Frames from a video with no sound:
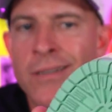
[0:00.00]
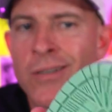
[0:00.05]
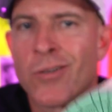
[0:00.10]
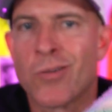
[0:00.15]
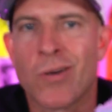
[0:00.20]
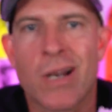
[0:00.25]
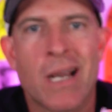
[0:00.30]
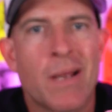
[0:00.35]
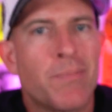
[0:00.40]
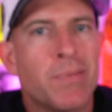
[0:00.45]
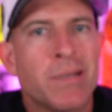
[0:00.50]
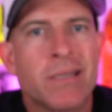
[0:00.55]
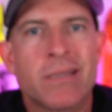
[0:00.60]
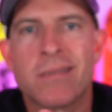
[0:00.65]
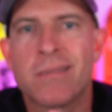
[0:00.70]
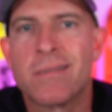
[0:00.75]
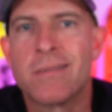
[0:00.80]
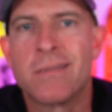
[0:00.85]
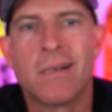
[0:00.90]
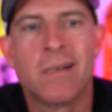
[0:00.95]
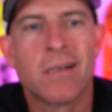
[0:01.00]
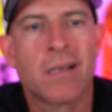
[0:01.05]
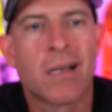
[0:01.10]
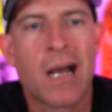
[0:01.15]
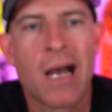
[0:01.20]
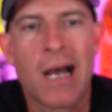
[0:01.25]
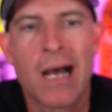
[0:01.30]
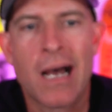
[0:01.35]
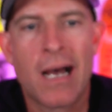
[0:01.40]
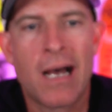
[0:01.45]
Krampus Dunk
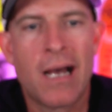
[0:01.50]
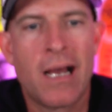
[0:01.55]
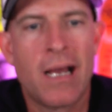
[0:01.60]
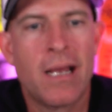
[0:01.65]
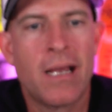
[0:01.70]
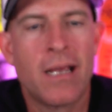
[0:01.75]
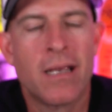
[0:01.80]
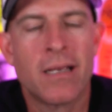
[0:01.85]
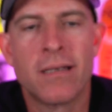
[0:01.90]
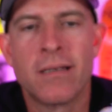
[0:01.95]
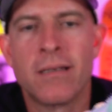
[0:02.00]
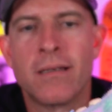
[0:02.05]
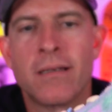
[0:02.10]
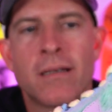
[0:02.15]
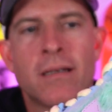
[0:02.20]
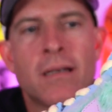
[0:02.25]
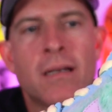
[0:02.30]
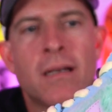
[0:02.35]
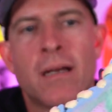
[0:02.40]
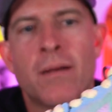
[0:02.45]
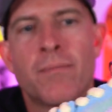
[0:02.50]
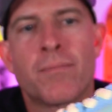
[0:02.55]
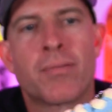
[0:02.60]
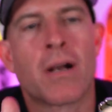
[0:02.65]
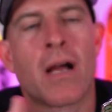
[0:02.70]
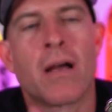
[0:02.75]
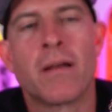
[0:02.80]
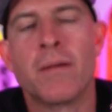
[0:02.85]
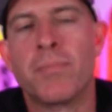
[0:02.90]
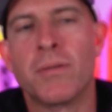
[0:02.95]
High. I'm
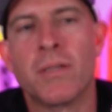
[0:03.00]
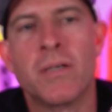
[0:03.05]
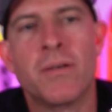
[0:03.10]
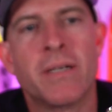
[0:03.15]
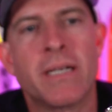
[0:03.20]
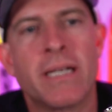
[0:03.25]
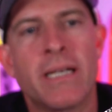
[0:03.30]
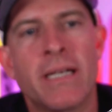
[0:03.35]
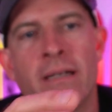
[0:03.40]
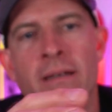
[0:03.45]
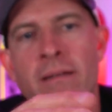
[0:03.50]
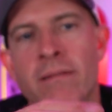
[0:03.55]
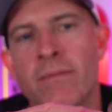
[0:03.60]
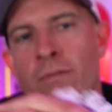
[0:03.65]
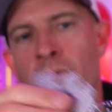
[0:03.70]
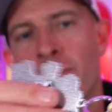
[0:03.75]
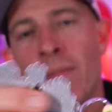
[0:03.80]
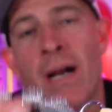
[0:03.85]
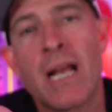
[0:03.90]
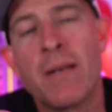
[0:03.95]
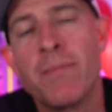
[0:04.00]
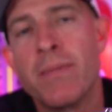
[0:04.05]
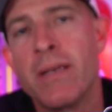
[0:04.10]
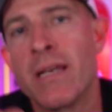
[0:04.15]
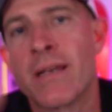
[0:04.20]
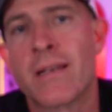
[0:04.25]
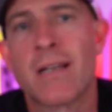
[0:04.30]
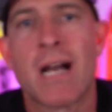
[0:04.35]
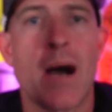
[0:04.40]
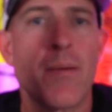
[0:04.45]
probably blowing it. Remind
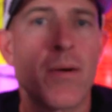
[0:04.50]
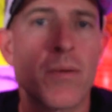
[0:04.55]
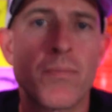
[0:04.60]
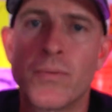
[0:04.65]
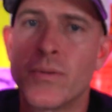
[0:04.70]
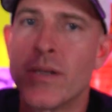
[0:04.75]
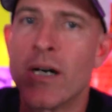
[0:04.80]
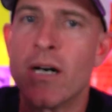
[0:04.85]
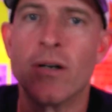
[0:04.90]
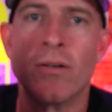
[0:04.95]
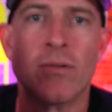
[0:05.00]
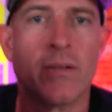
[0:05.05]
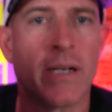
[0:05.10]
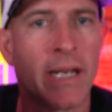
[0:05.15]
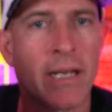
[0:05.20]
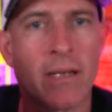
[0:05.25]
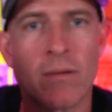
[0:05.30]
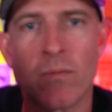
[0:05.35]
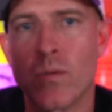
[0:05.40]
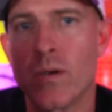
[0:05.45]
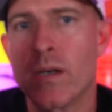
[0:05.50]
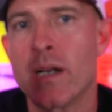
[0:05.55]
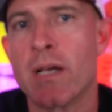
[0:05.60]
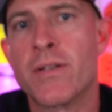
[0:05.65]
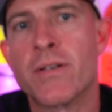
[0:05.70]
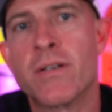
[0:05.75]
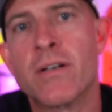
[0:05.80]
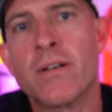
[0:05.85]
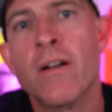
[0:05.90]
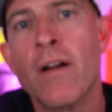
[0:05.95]
me, comment below, like what
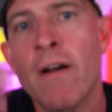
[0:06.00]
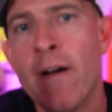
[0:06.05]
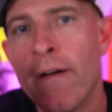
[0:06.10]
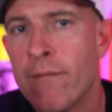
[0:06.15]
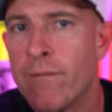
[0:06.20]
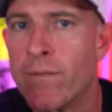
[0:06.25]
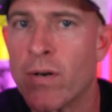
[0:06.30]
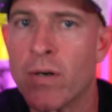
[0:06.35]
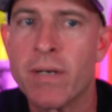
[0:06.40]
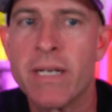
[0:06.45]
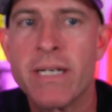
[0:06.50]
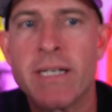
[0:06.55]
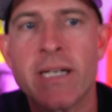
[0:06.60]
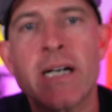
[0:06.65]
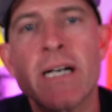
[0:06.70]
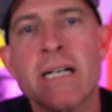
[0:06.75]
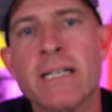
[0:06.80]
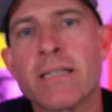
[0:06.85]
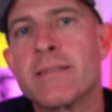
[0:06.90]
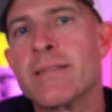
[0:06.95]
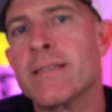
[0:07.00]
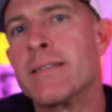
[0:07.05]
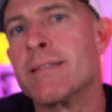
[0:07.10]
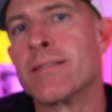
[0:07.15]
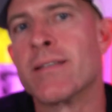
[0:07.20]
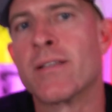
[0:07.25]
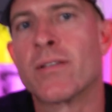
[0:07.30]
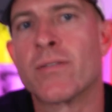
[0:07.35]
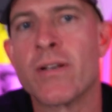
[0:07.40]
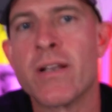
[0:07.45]
other furry dunks since
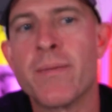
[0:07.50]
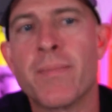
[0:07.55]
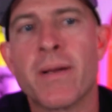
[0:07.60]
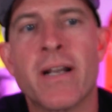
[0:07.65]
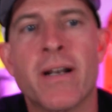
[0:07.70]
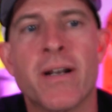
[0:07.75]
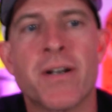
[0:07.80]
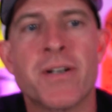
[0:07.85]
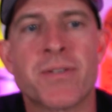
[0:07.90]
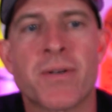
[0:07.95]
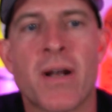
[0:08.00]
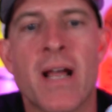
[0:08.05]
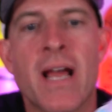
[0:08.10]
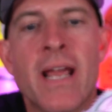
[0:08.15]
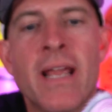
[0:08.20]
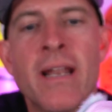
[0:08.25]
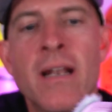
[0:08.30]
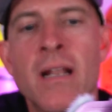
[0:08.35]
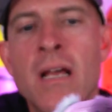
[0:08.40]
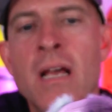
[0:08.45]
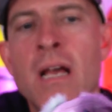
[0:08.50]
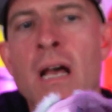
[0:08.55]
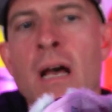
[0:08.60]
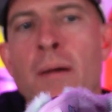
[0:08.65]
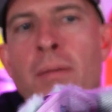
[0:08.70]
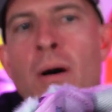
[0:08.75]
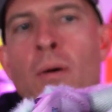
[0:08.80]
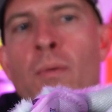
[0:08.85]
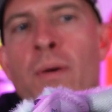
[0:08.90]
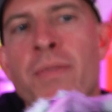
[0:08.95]
the Three Bears, right?
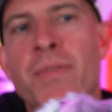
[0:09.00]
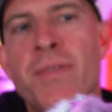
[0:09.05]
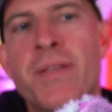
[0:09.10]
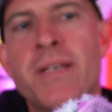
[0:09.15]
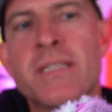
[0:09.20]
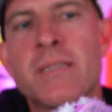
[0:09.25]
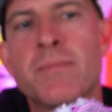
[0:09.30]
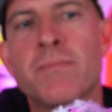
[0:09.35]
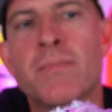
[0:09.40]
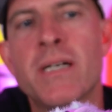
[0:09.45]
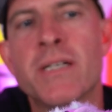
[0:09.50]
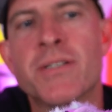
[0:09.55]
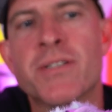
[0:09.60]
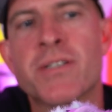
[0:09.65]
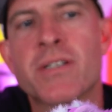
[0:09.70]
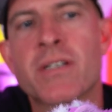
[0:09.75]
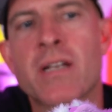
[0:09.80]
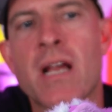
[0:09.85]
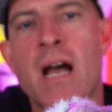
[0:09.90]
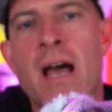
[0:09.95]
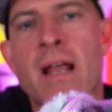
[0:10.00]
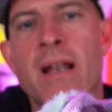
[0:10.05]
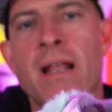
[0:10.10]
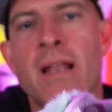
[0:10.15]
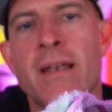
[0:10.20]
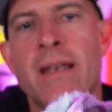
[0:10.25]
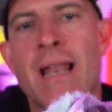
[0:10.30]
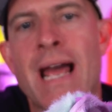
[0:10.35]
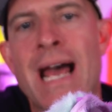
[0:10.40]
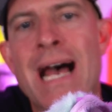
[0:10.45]
But with this much kind
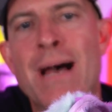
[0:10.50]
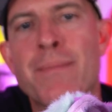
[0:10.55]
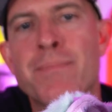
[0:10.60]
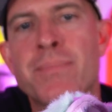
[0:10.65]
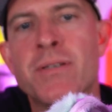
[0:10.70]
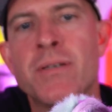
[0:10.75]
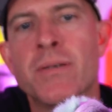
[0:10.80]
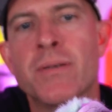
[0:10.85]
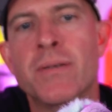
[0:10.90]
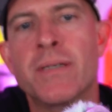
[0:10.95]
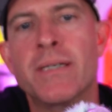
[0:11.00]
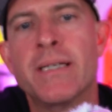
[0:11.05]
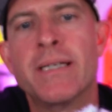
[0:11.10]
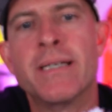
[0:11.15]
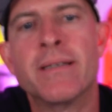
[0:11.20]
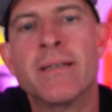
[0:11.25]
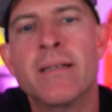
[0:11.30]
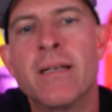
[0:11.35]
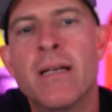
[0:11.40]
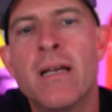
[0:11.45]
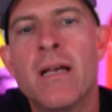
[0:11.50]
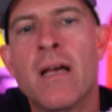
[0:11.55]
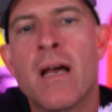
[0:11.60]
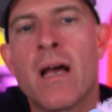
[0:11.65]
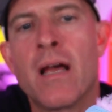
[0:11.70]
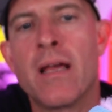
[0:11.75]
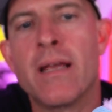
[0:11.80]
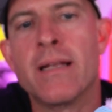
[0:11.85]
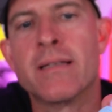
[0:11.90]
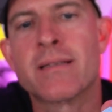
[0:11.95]
of nap to it,
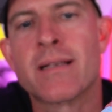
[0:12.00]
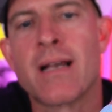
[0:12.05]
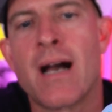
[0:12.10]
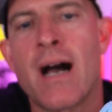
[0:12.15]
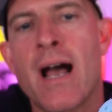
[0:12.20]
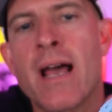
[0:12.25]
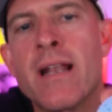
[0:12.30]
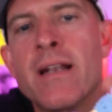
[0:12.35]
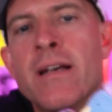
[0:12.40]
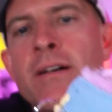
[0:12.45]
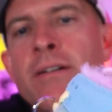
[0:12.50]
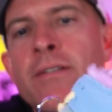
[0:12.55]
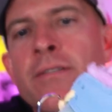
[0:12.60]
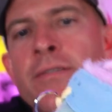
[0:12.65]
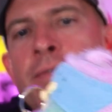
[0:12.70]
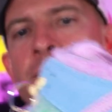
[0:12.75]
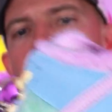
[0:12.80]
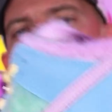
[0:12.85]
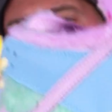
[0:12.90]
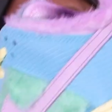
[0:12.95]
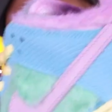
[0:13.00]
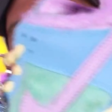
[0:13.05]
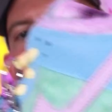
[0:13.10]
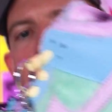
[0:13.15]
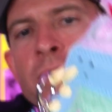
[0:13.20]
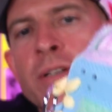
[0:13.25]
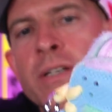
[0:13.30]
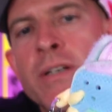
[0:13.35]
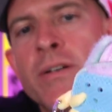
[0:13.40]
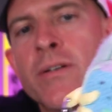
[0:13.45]
it's
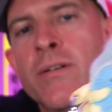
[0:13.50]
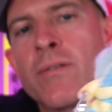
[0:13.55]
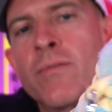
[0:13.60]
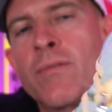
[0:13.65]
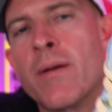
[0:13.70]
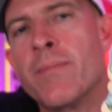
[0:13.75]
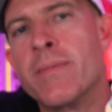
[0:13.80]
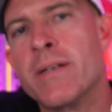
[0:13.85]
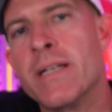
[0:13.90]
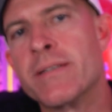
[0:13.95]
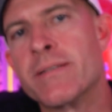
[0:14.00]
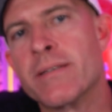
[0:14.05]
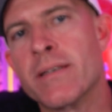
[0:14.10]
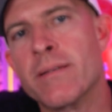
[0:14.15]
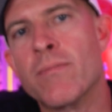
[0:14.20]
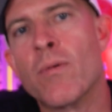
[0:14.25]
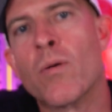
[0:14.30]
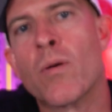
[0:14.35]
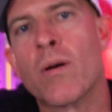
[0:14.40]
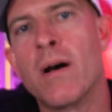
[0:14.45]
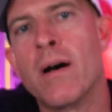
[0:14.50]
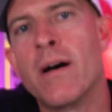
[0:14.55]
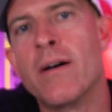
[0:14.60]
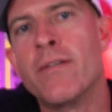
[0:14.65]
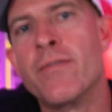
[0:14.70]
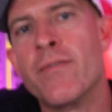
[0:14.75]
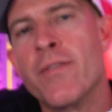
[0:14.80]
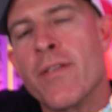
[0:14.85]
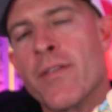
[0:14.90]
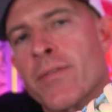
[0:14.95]
really reminiscent more
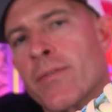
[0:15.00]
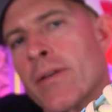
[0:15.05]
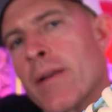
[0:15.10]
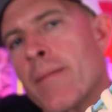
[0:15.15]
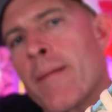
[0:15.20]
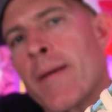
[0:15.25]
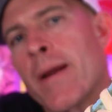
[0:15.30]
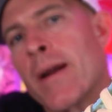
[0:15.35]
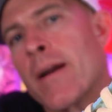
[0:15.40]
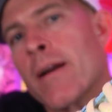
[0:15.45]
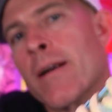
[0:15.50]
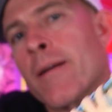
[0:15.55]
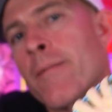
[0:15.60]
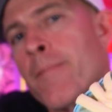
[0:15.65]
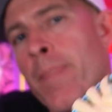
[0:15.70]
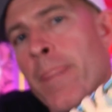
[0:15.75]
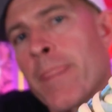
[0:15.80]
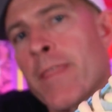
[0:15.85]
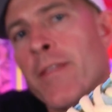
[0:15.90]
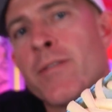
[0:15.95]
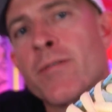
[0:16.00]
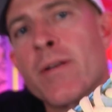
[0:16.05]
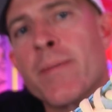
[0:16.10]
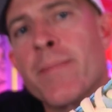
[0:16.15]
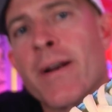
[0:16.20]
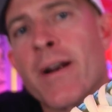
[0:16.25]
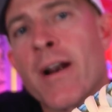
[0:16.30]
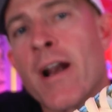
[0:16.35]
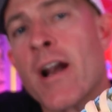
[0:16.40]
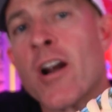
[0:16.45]
of the Three Bear
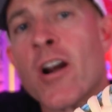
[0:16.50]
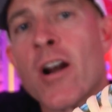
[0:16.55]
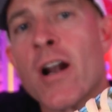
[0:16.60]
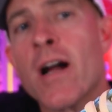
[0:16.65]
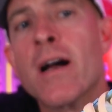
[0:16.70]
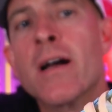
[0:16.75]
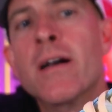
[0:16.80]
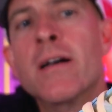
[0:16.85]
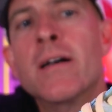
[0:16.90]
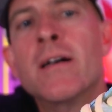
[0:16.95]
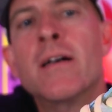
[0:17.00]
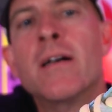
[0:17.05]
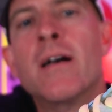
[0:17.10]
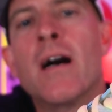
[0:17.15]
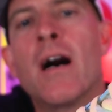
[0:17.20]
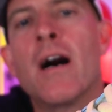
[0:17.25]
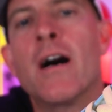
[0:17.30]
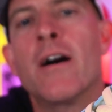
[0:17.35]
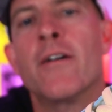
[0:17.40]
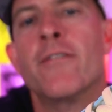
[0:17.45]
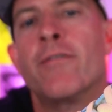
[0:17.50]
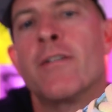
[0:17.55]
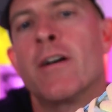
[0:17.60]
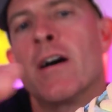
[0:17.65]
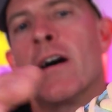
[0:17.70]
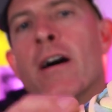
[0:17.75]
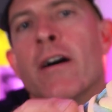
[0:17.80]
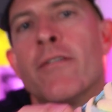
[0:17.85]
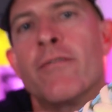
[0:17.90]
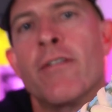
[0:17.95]
era of
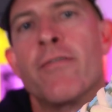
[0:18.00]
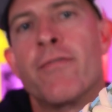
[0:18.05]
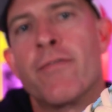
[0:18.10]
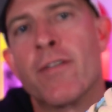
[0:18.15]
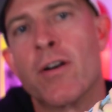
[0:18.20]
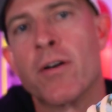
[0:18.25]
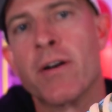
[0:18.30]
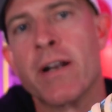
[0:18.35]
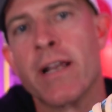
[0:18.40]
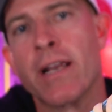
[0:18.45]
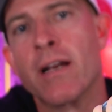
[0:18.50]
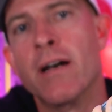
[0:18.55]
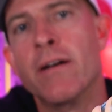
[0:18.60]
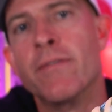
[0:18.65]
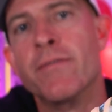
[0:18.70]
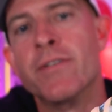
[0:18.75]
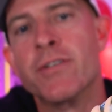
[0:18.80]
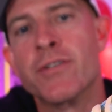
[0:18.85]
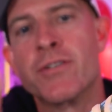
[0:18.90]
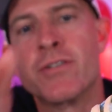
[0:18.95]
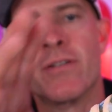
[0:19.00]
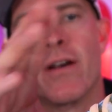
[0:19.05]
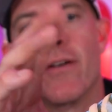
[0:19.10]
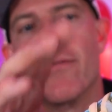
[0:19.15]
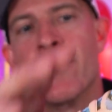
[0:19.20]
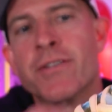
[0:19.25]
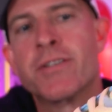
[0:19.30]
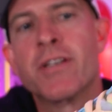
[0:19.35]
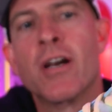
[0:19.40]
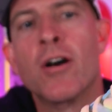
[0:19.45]
a furring of
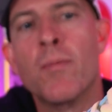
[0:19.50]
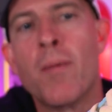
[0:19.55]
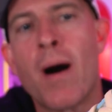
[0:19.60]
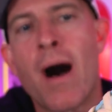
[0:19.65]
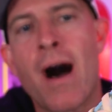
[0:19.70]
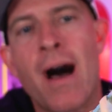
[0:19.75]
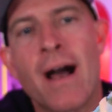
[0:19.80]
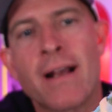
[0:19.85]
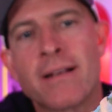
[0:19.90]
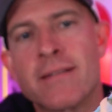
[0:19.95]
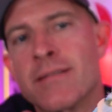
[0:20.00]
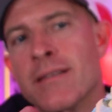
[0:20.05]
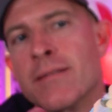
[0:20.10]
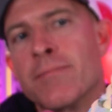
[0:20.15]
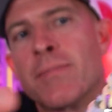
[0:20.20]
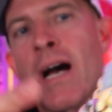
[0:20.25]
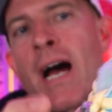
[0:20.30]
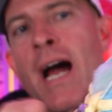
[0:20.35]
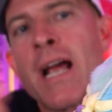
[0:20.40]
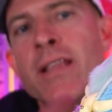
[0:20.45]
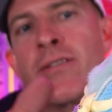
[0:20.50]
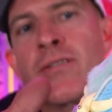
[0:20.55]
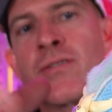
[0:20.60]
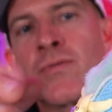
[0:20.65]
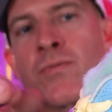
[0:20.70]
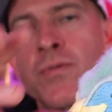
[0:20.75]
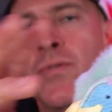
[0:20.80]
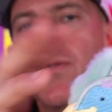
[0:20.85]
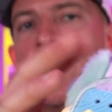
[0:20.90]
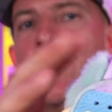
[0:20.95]
the toe box and behind the
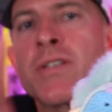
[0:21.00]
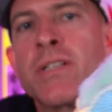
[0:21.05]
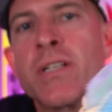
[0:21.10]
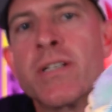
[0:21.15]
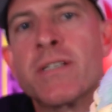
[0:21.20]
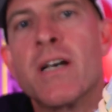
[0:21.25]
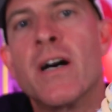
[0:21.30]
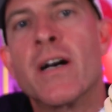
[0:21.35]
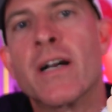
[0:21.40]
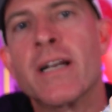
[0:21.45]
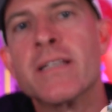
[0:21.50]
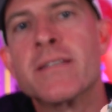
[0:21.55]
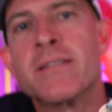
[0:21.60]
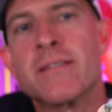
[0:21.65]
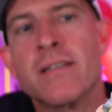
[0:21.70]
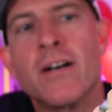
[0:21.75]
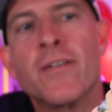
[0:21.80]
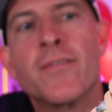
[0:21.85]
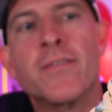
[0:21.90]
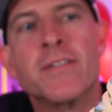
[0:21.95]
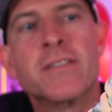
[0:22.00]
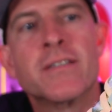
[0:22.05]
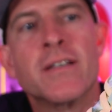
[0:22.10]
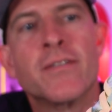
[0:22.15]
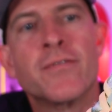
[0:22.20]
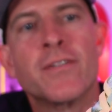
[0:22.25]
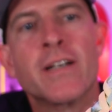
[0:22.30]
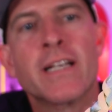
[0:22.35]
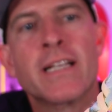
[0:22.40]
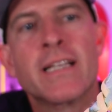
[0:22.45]
swoosh and the tongue itself and
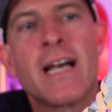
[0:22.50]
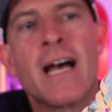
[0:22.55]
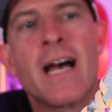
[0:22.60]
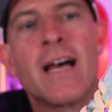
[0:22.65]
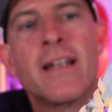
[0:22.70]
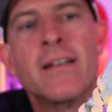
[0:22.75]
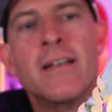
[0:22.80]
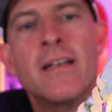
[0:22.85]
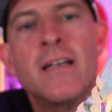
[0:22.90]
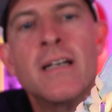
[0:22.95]
stuff like that.